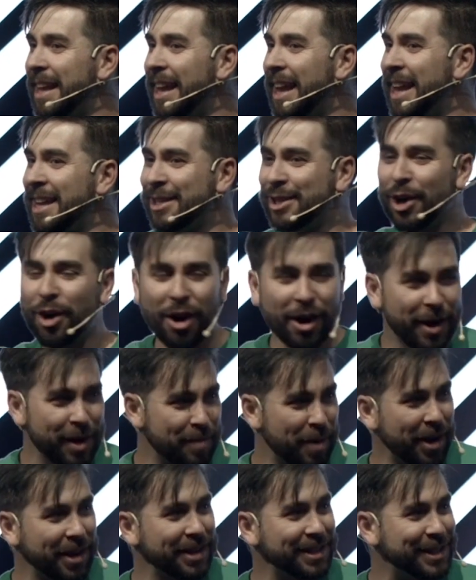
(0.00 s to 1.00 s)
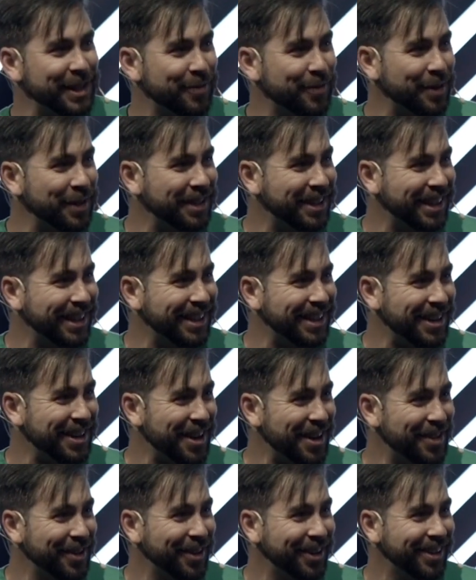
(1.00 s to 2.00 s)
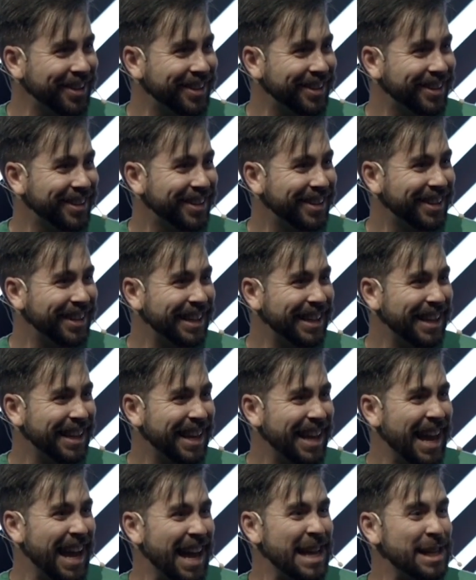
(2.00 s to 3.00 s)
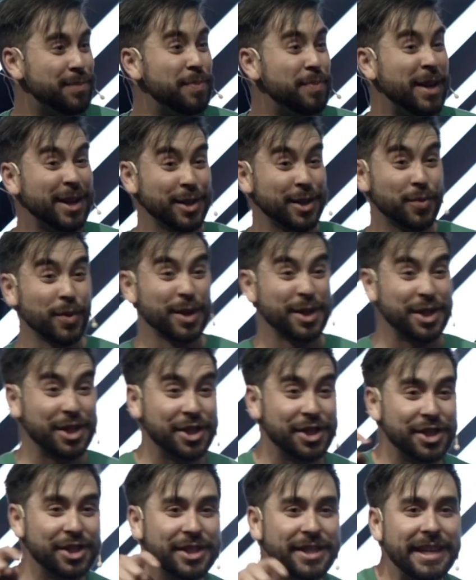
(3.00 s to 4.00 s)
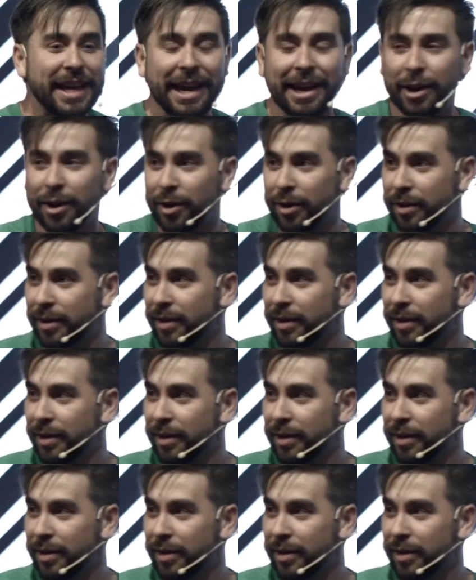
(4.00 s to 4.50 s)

and talk about it differently in another is because we're scared.